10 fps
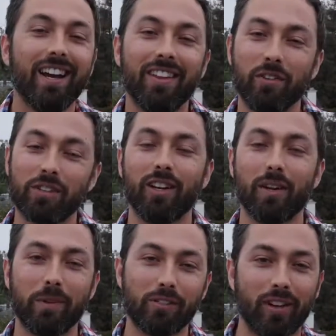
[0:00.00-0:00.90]
that you saw
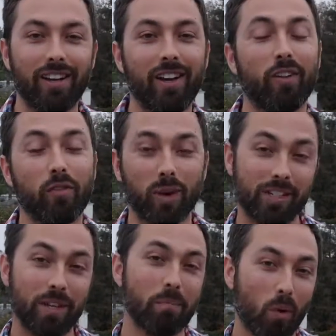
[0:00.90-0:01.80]
demonstrated here. If you want to
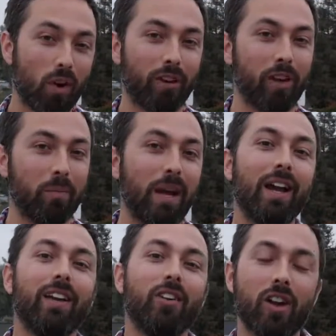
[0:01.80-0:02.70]
see more of him,
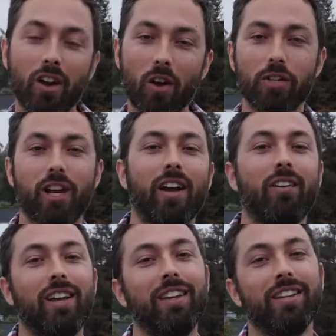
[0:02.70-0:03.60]
you can go check
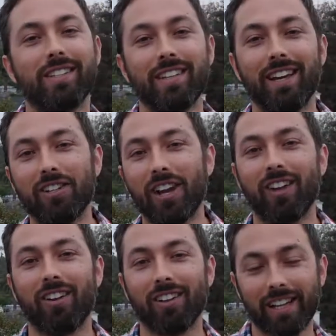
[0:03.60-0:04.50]
out his
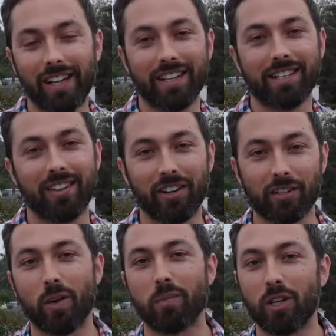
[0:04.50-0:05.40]
channel. Link is in the
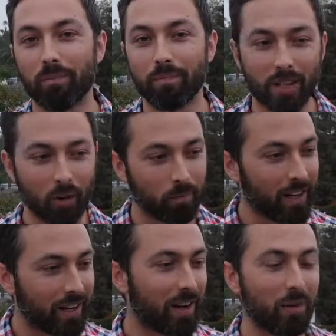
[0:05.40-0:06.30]
description. So
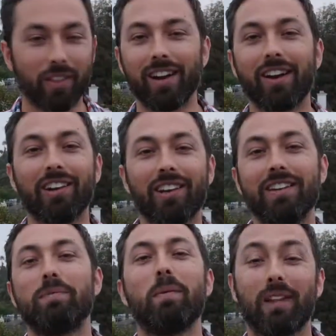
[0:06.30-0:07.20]
again, I want to thank all of
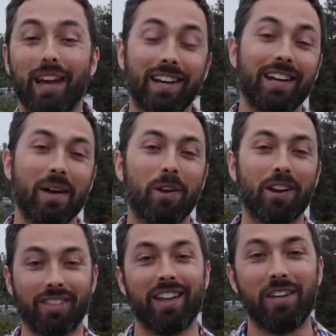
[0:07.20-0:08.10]
these people, and I want
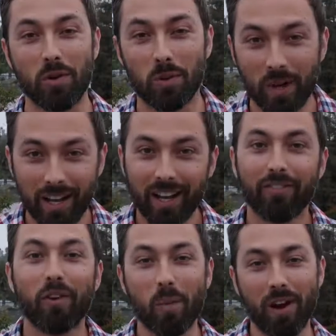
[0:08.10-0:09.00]
to thank you
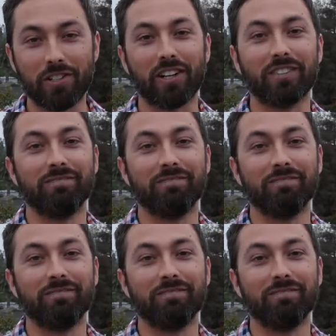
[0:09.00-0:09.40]
for watching.